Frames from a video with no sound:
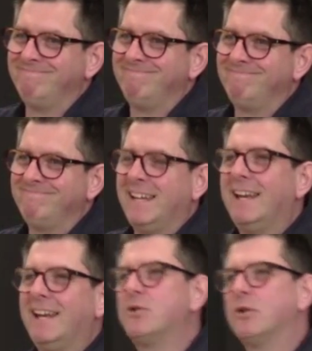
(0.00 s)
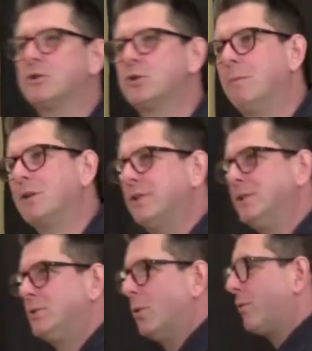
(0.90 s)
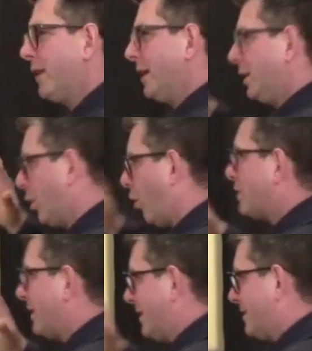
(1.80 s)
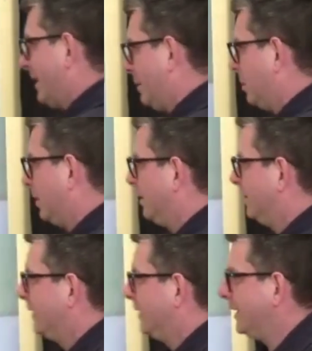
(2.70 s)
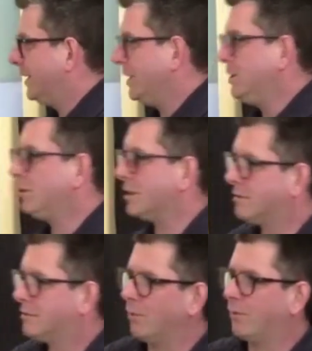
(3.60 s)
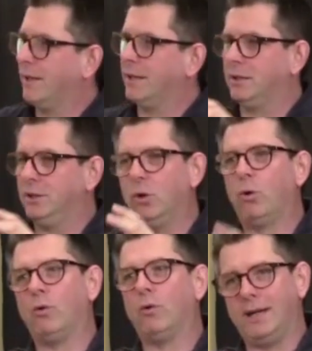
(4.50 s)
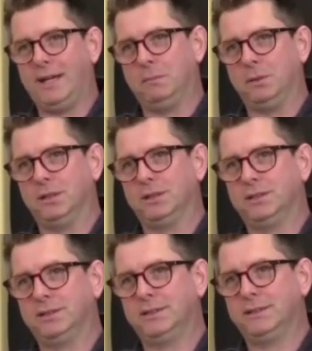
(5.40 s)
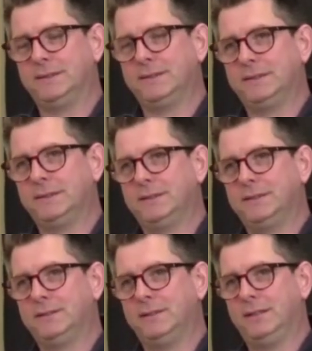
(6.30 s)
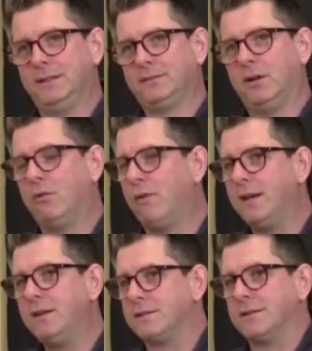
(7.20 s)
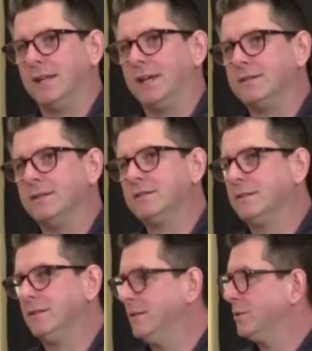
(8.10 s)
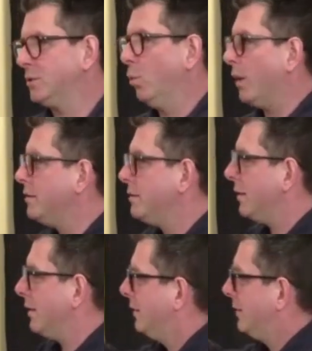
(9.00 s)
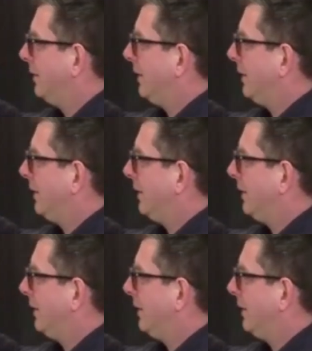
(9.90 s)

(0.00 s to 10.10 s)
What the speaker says: It's not so much that you don't think God is able, you just don't think you're able. It's a horrendous thing, isn't it? To wonder if